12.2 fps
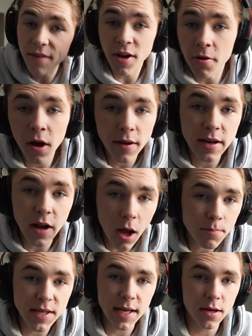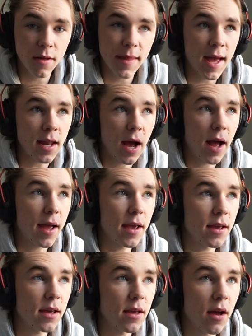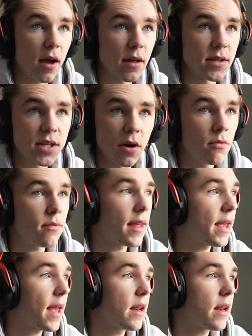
I've now gotten an update on that. I don't think